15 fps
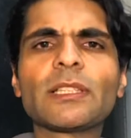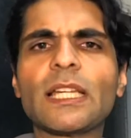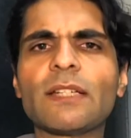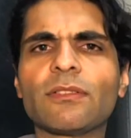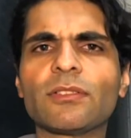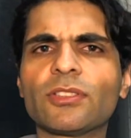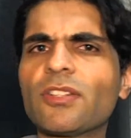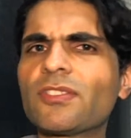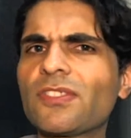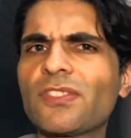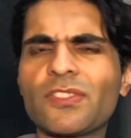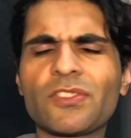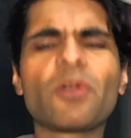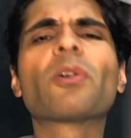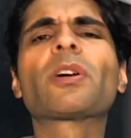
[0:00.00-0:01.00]
level, not
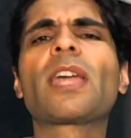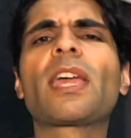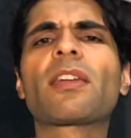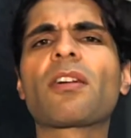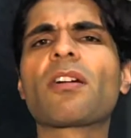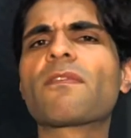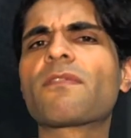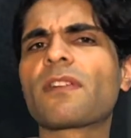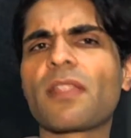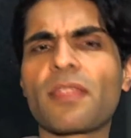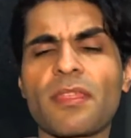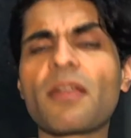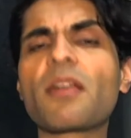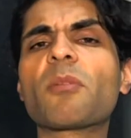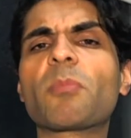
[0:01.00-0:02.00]
just talking it over in
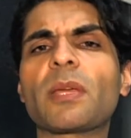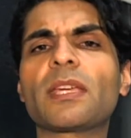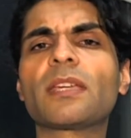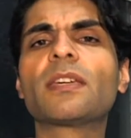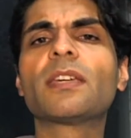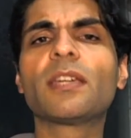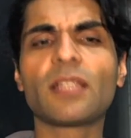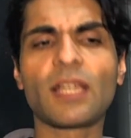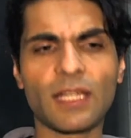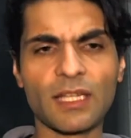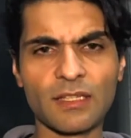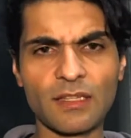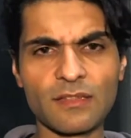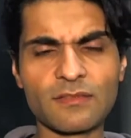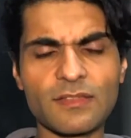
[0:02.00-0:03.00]
therapy, like
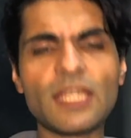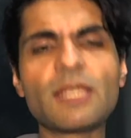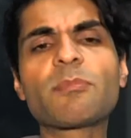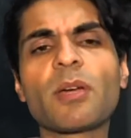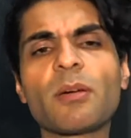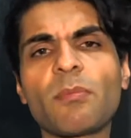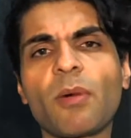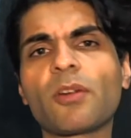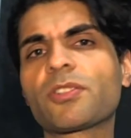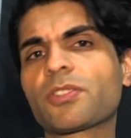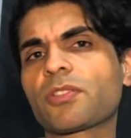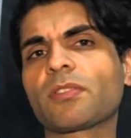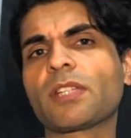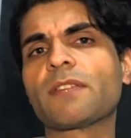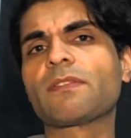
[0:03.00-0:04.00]
at a deep
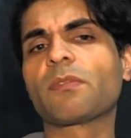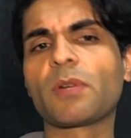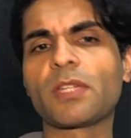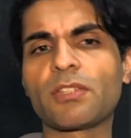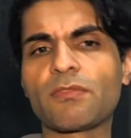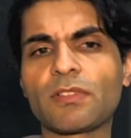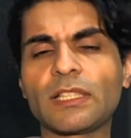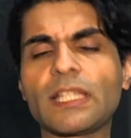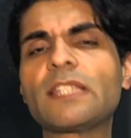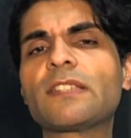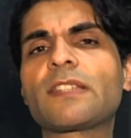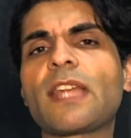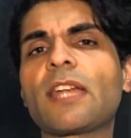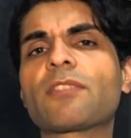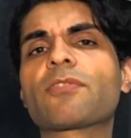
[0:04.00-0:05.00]
emotional level where you
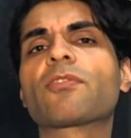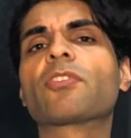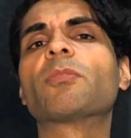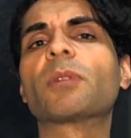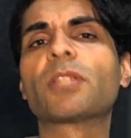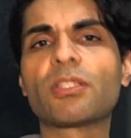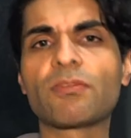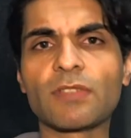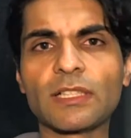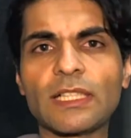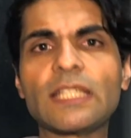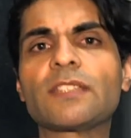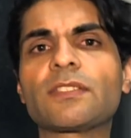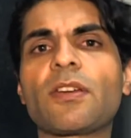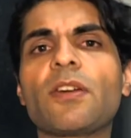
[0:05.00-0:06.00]
release that trauma, you
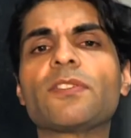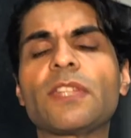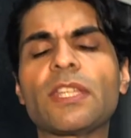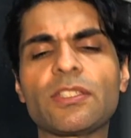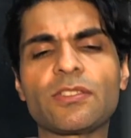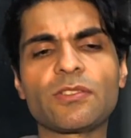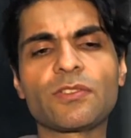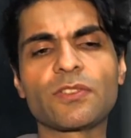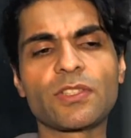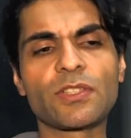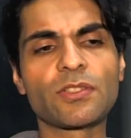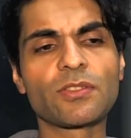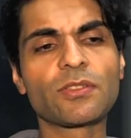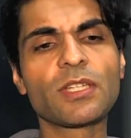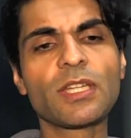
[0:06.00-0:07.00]
release those issues in
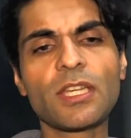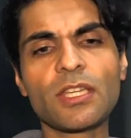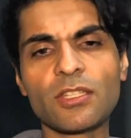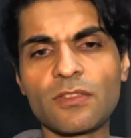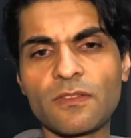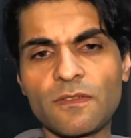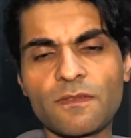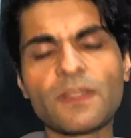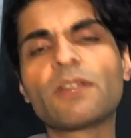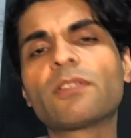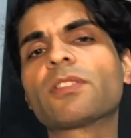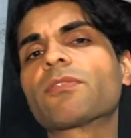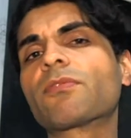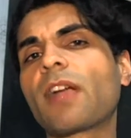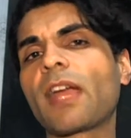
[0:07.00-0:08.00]
you, you feel
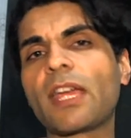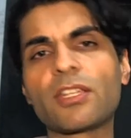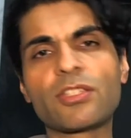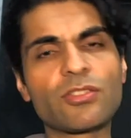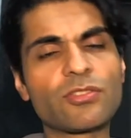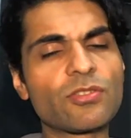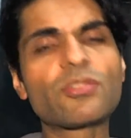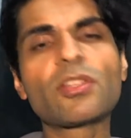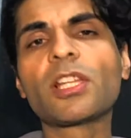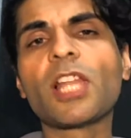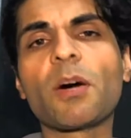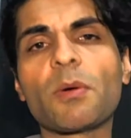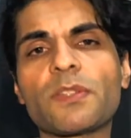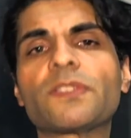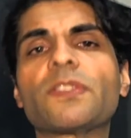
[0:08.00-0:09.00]
the rage, you do the
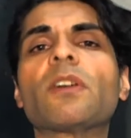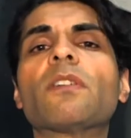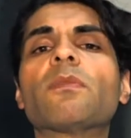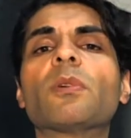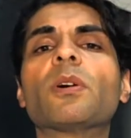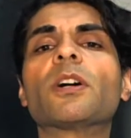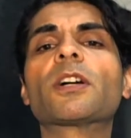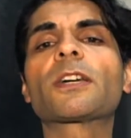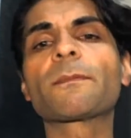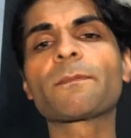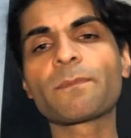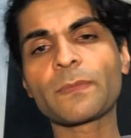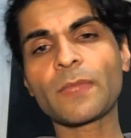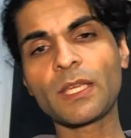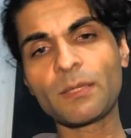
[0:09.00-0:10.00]
lower self-work.
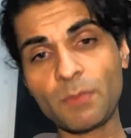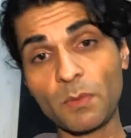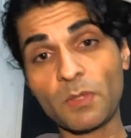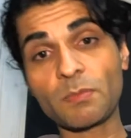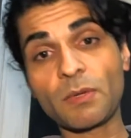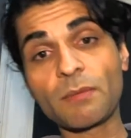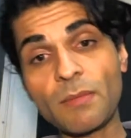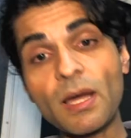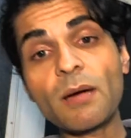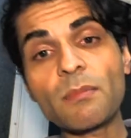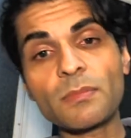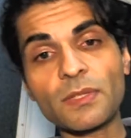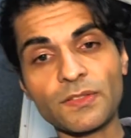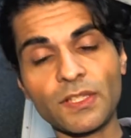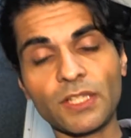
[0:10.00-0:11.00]
But with my
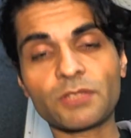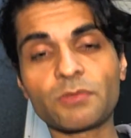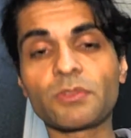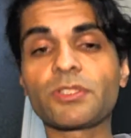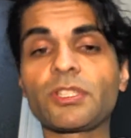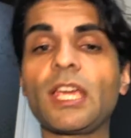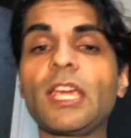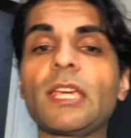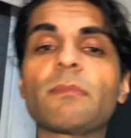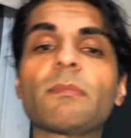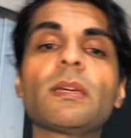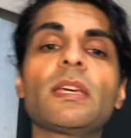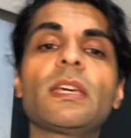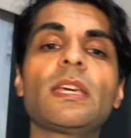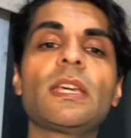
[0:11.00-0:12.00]
mum, the sexual shame
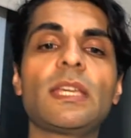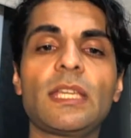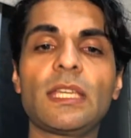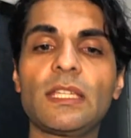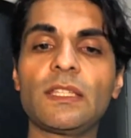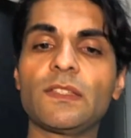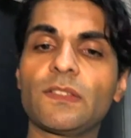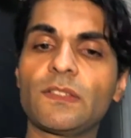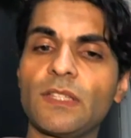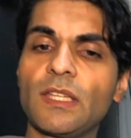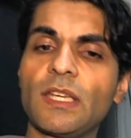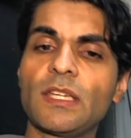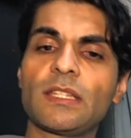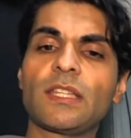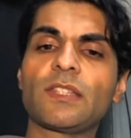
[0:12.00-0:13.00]
is,
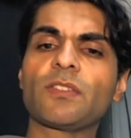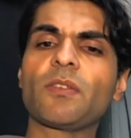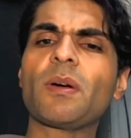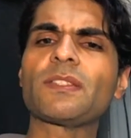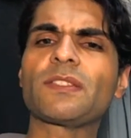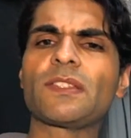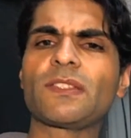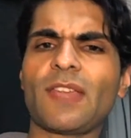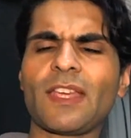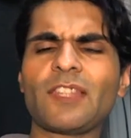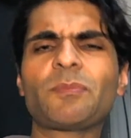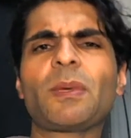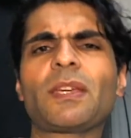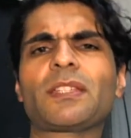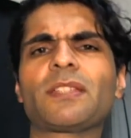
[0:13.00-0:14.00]
there's always this
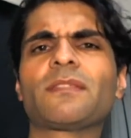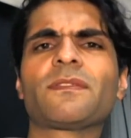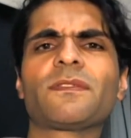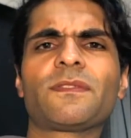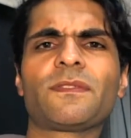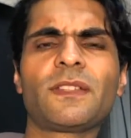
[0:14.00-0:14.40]
aspect of,